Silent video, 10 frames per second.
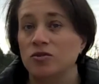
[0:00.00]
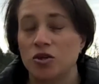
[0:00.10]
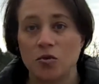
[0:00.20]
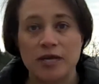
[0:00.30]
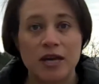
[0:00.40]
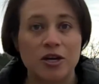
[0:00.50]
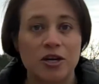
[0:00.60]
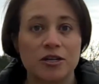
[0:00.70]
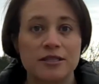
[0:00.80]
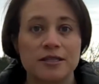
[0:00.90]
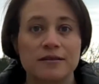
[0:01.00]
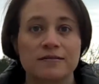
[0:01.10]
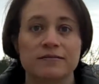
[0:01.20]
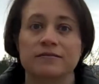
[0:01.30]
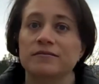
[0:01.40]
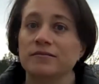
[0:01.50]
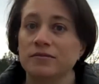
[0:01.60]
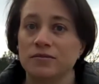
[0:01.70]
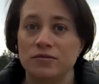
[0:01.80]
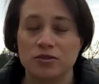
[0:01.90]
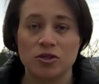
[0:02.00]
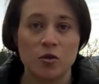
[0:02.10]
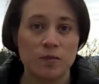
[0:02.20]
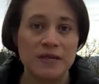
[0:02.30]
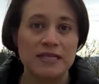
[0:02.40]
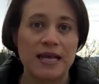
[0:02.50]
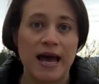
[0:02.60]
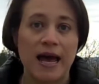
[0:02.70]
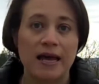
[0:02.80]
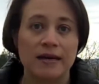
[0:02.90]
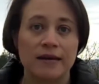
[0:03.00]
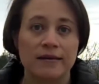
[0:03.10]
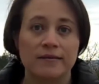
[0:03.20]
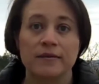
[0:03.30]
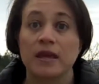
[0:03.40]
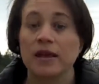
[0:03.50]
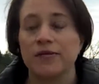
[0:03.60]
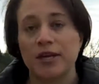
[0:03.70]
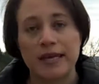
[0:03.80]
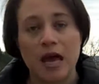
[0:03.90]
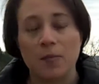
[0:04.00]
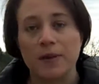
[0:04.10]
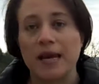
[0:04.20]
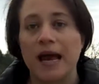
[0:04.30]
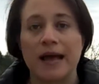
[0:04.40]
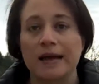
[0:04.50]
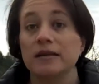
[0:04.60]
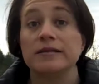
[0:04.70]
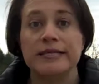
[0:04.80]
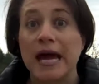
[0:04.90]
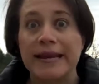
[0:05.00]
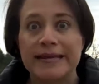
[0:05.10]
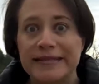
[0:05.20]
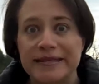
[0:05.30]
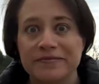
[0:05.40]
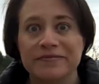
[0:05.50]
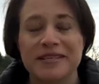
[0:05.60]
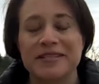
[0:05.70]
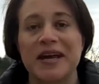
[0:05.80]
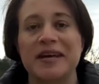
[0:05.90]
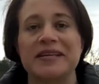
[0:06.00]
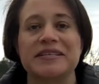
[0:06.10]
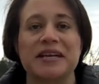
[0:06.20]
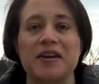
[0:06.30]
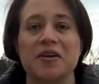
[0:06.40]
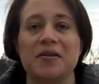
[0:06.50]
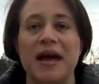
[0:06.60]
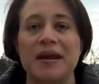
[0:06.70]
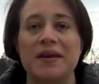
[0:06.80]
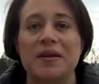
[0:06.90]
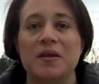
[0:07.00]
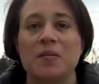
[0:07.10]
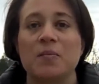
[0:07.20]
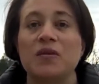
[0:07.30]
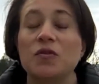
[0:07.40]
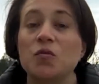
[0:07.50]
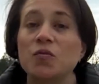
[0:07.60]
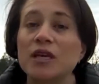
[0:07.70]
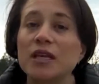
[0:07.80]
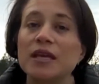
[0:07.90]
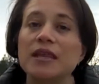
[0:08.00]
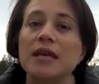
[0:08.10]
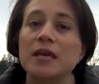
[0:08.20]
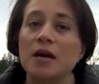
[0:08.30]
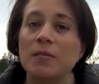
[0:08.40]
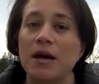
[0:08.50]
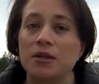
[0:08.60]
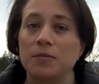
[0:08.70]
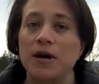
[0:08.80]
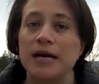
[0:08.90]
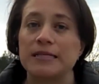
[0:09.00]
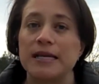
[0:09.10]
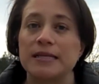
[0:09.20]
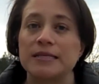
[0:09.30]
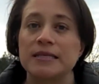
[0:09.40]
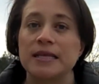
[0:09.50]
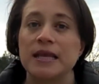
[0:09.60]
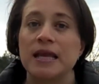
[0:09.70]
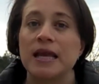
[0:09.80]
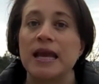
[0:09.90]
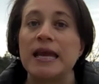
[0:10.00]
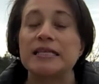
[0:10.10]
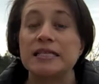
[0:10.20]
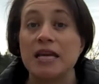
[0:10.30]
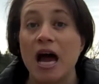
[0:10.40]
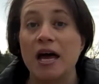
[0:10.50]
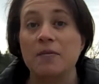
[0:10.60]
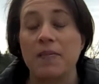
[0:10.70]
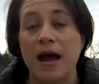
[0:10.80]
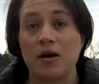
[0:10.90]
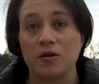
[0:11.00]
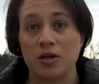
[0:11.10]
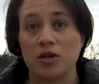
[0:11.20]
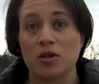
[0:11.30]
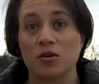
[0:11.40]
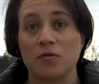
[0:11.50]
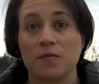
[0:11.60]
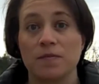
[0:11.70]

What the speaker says: Don't get hurt. Don't be sad if you can help it. It's not easy. It's not easy, I know that. But if you really think about the process, it's not about you.